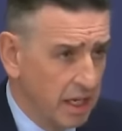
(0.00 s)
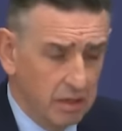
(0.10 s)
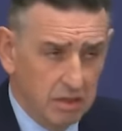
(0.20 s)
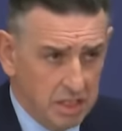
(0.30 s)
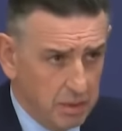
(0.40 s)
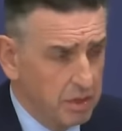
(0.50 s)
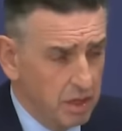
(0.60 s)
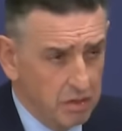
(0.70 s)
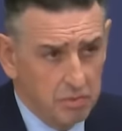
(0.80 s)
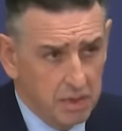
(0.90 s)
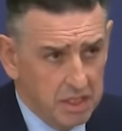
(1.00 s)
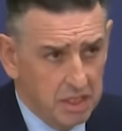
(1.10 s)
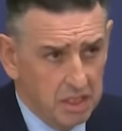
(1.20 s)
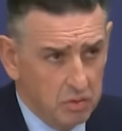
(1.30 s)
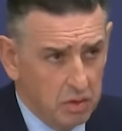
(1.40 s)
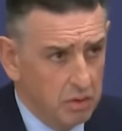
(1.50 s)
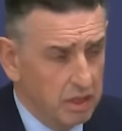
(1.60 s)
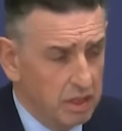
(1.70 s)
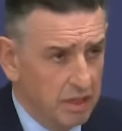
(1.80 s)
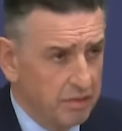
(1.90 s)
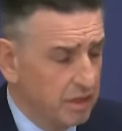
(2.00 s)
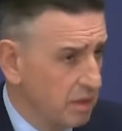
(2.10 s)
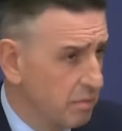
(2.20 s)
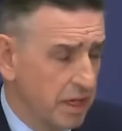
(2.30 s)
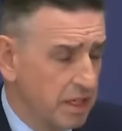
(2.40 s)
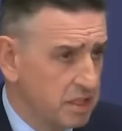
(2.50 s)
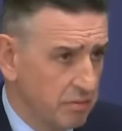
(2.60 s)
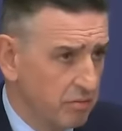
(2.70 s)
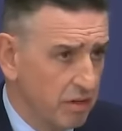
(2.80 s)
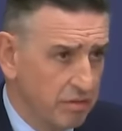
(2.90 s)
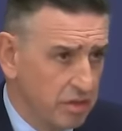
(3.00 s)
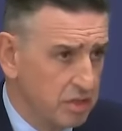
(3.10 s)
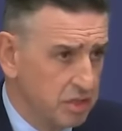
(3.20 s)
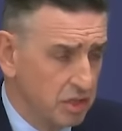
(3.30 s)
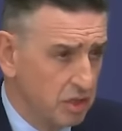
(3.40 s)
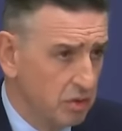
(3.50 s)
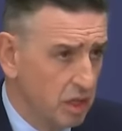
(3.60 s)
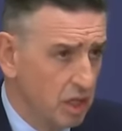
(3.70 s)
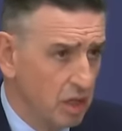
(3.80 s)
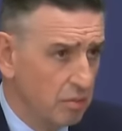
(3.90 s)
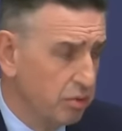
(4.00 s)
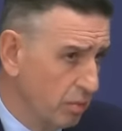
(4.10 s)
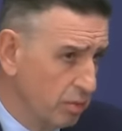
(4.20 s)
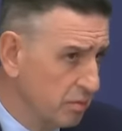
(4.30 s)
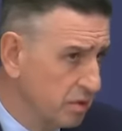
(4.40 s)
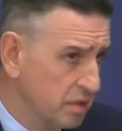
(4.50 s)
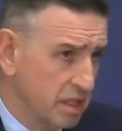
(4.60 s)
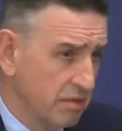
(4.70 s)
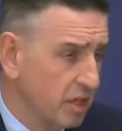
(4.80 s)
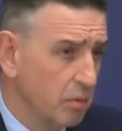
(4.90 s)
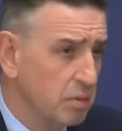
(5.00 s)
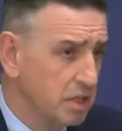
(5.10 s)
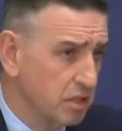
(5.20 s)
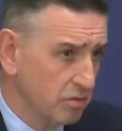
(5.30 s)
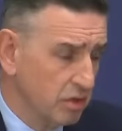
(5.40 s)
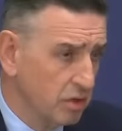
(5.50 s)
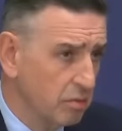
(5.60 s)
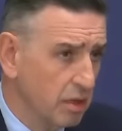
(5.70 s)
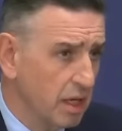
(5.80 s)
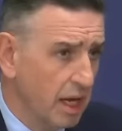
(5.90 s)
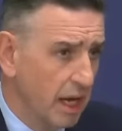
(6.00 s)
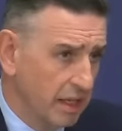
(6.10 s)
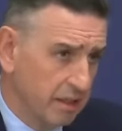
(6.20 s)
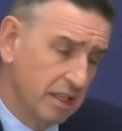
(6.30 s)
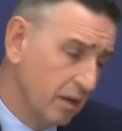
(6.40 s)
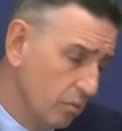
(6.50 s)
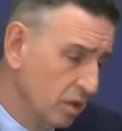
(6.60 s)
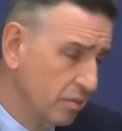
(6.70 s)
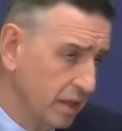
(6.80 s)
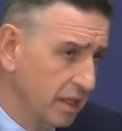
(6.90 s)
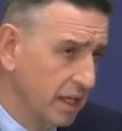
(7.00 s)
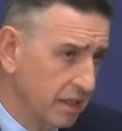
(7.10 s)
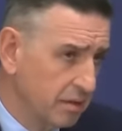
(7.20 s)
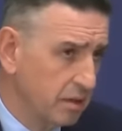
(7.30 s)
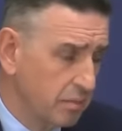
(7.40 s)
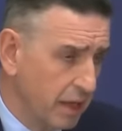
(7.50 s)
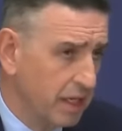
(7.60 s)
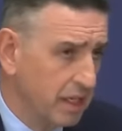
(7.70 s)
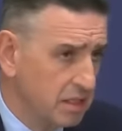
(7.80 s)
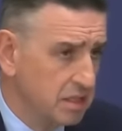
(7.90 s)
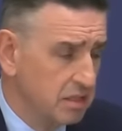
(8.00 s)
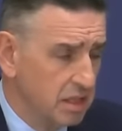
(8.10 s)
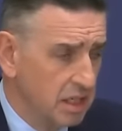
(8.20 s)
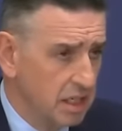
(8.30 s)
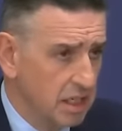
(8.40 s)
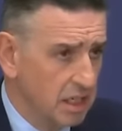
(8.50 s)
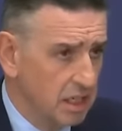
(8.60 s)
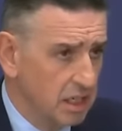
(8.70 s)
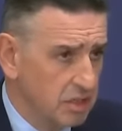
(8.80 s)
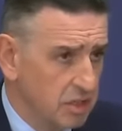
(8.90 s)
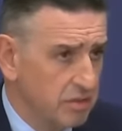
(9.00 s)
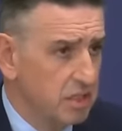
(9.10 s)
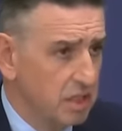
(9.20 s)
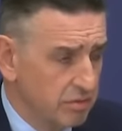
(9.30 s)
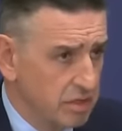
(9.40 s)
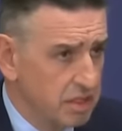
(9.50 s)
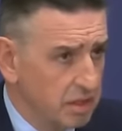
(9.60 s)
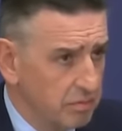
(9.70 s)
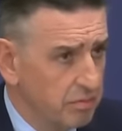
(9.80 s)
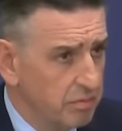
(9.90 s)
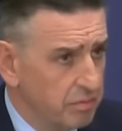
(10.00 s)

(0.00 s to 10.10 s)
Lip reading: In some of those meetings we would have definitely made some reference to problems given I was in the room, and that would have been handed back into the service delivery team.